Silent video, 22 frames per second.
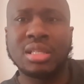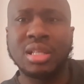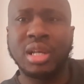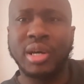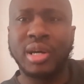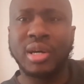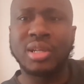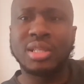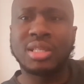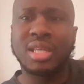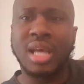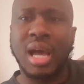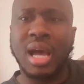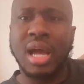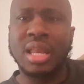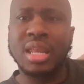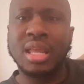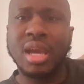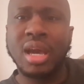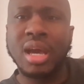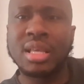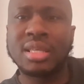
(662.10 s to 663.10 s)
you know,
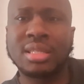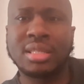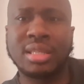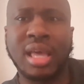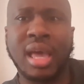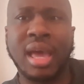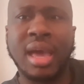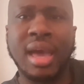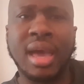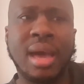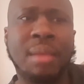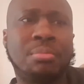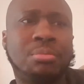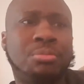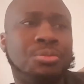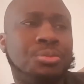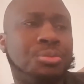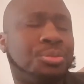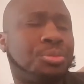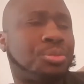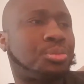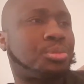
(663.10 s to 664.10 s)
Tanya, Sam,
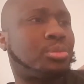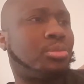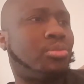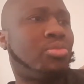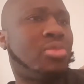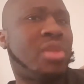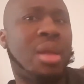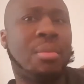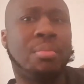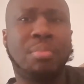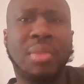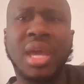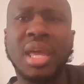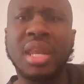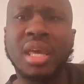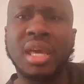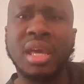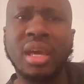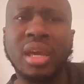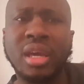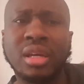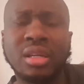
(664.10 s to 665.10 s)

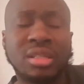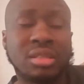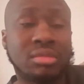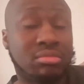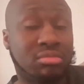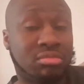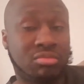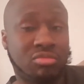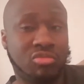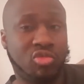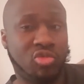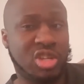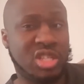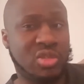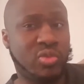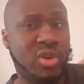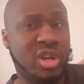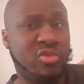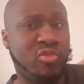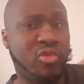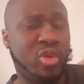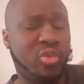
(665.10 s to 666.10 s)
Minnie, with,
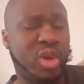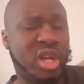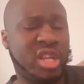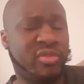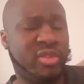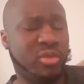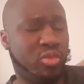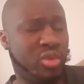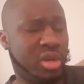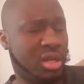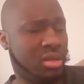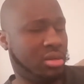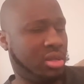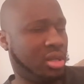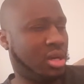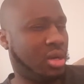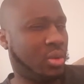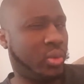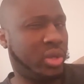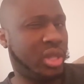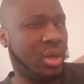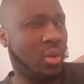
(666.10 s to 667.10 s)
with, with, you
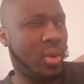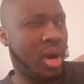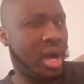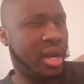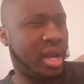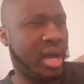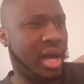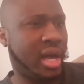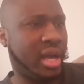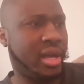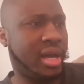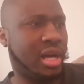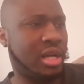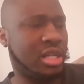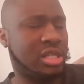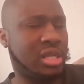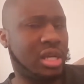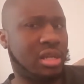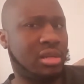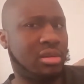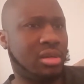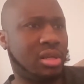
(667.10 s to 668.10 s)
know, with a one eye out
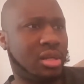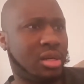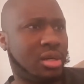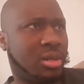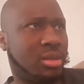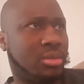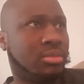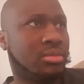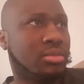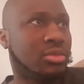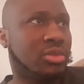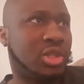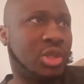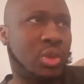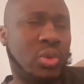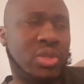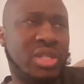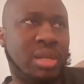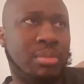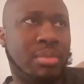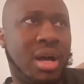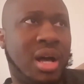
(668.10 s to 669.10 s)
on you know,
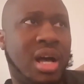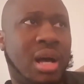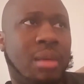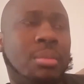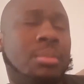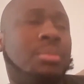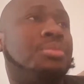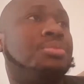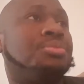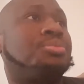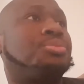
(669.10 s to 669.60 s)
Juicy mom.